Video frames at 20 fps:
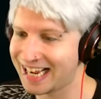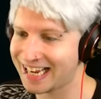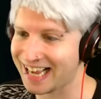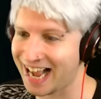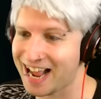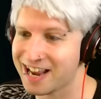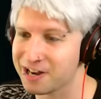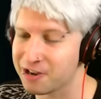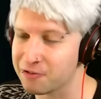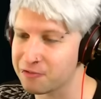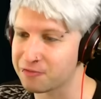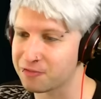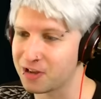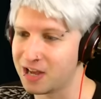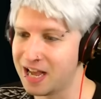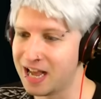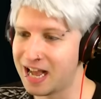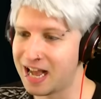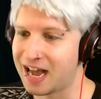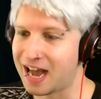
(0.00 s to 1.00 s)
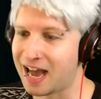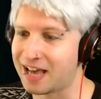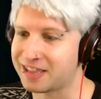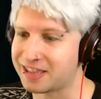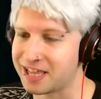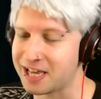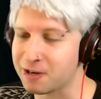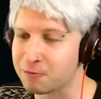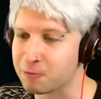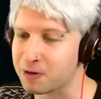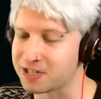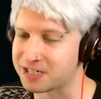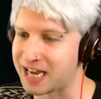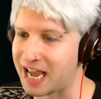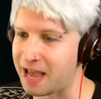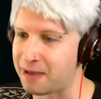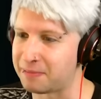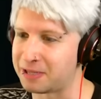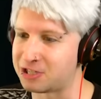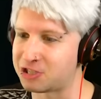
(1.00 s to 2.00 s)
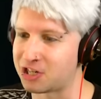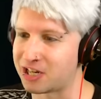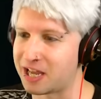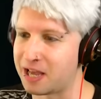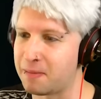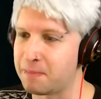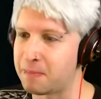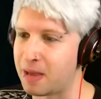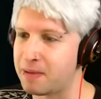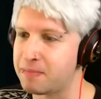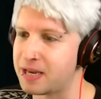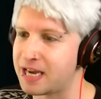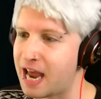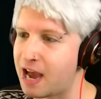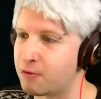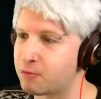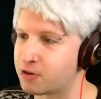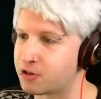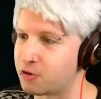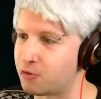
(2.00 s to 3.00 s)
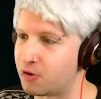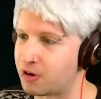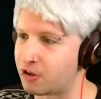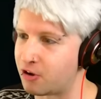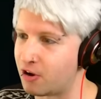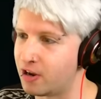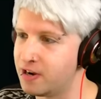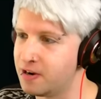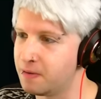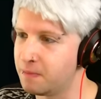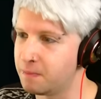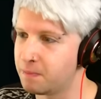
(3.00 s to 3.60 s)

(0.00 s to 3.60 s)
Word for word: Kind of. I think we're damaging him. Maybe now we're doing good.